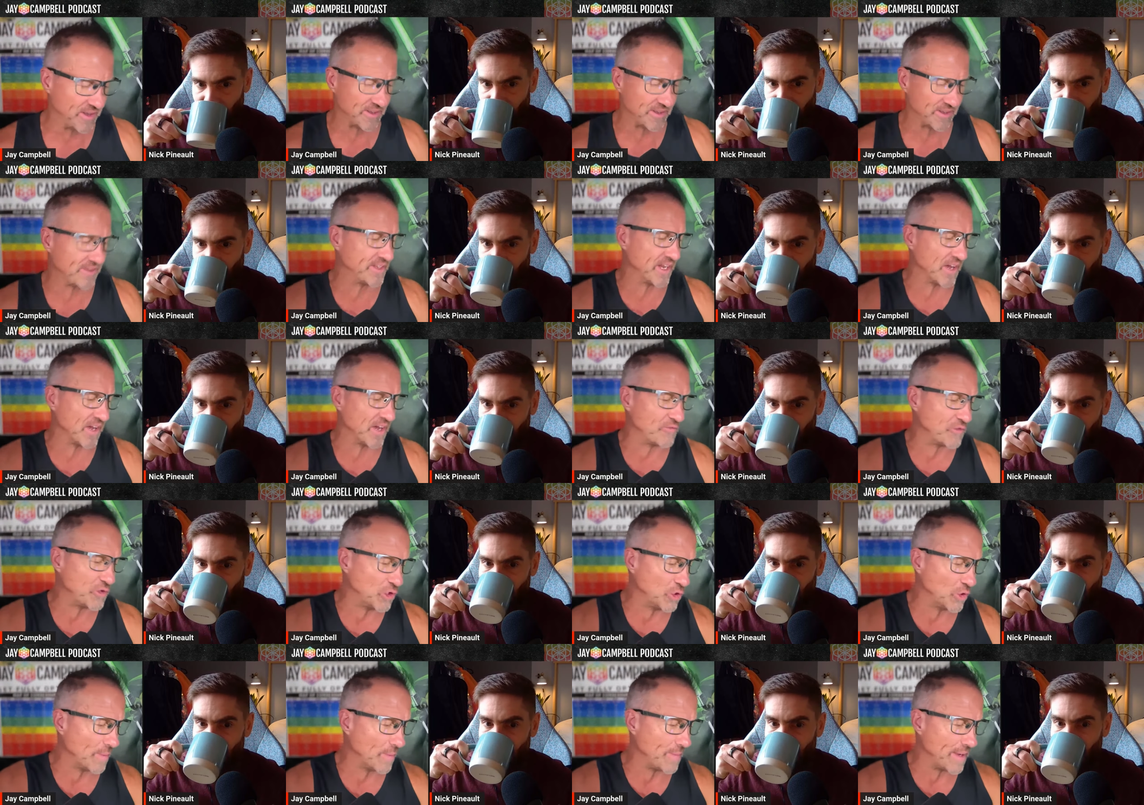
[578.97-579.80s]
Speaker 1: and stuff
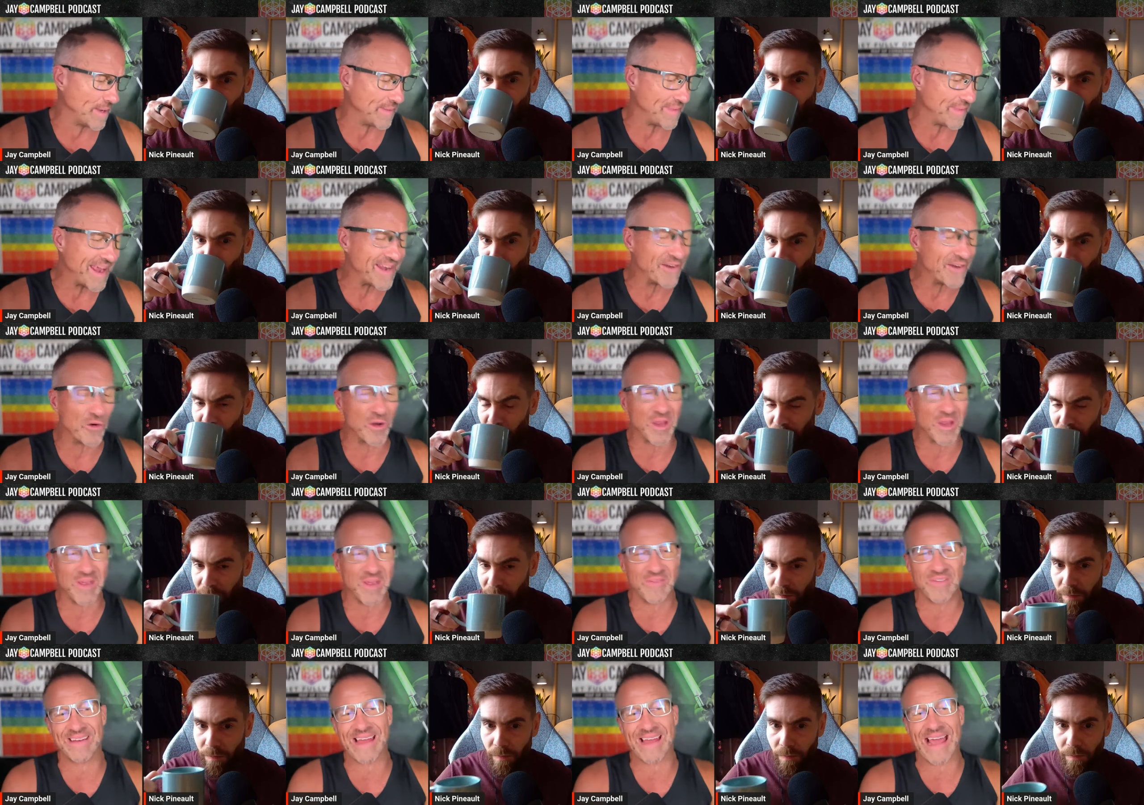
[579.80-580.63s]
too. I mean, they don't
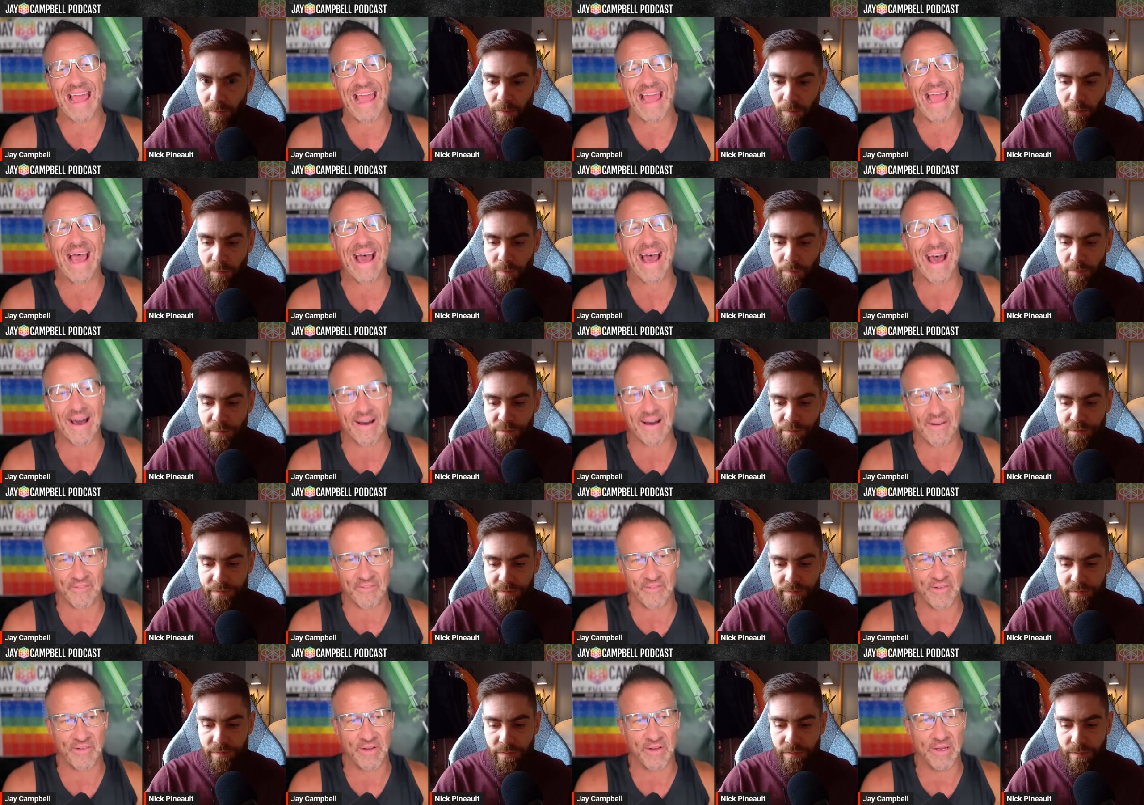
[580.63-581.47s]
even
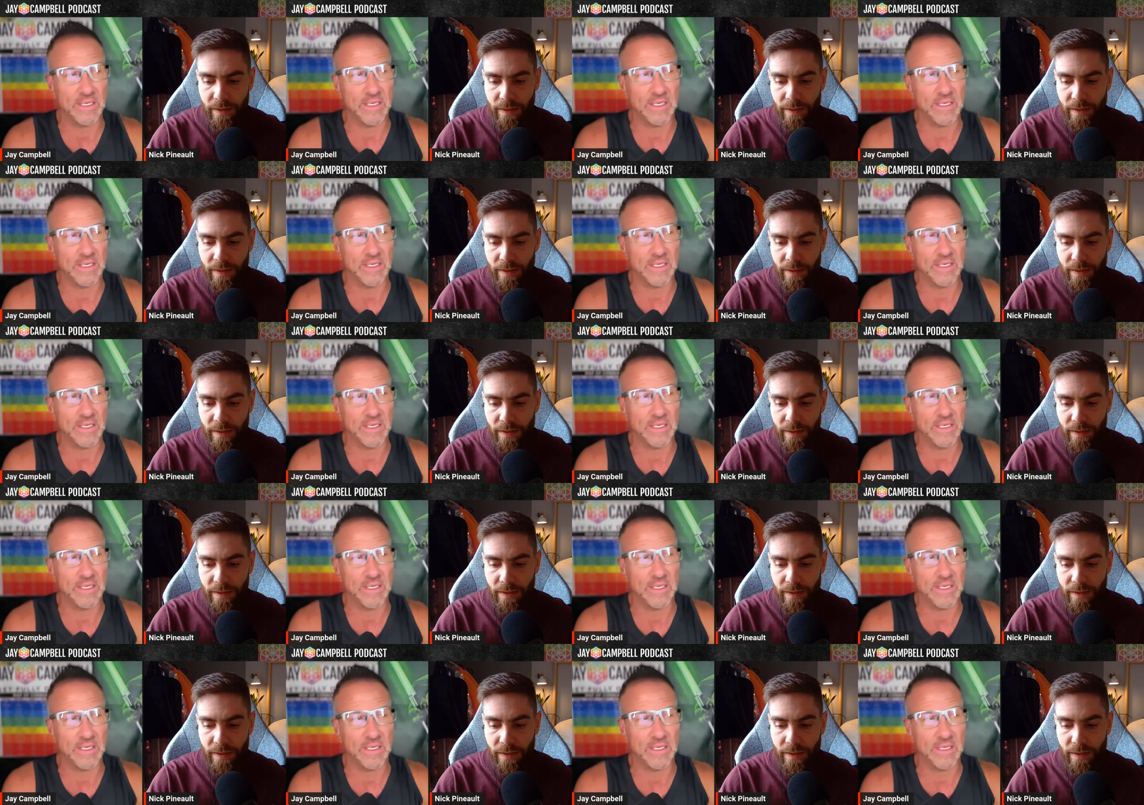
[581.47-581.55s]
have